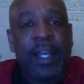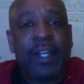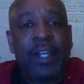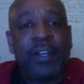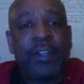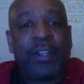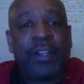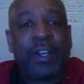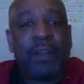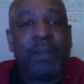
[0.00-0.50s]

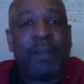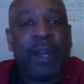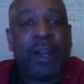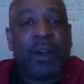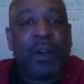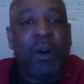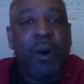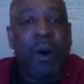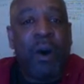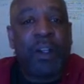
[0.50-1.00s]
there's going to be a
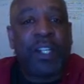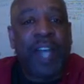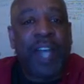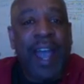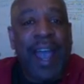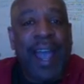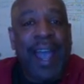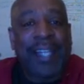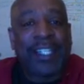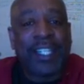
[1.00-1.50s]
call to
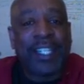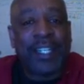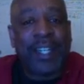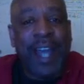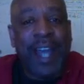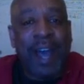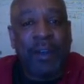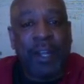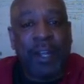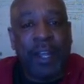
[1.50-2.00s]
action
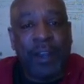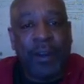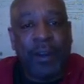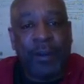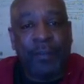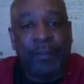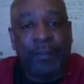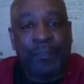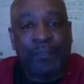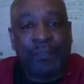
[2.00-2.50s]
down here.
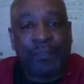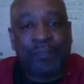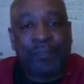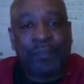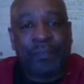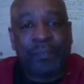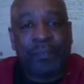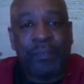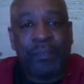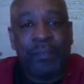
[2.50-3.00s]

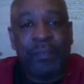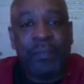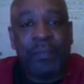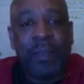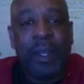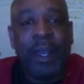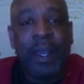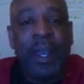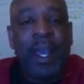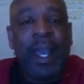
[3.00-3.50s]

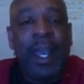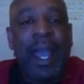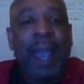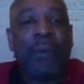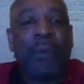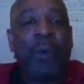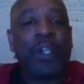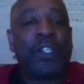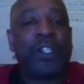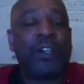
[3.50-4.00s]

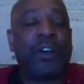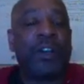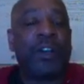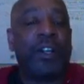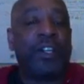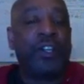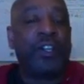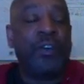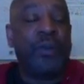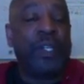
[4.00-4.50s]
And what you're going
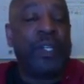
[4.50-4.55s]
to do